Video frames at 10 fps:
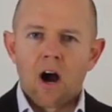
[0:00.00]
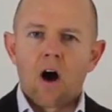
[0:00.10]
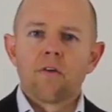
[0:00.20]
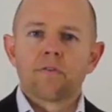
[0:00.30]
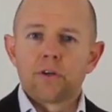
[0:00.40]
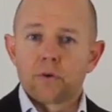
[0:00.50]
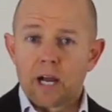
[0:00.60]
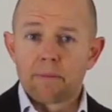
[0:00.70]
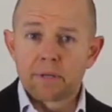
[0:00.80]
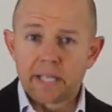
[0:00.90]
Hopefully your
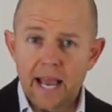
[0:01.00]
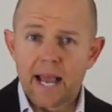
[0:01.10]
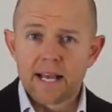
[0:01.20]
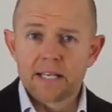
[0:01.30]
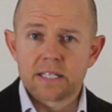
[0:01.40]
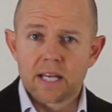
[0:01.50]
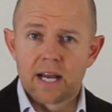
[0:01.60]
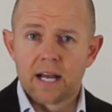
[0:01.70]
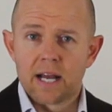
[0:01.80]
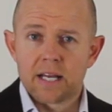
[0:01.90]
company has
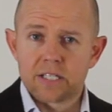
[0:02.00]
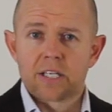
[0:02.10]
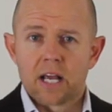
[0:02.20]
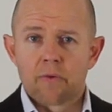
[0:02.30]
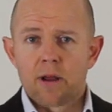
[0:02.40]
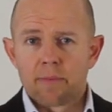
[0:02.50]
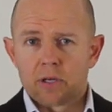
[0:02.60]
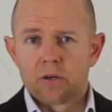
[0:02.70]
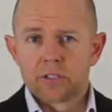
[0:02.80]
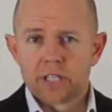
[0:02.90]
a CRM, a
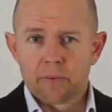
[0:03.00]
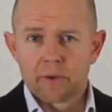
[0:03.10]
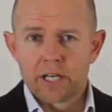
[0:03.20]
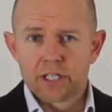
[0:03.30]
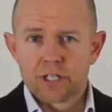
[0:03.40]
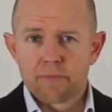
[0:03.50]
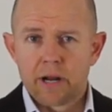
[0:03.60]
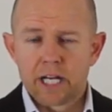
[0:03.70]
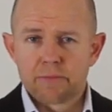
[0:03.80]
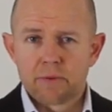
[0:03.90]
contact relationship
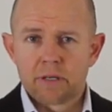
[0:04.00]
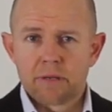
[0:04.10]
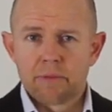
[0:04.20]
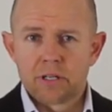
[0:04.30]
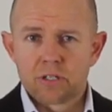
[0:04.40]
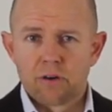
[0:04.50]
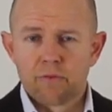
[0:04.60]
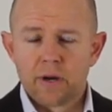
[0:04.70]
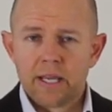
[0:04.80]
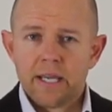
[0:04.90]
management bit of
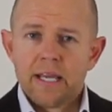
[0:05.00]
software.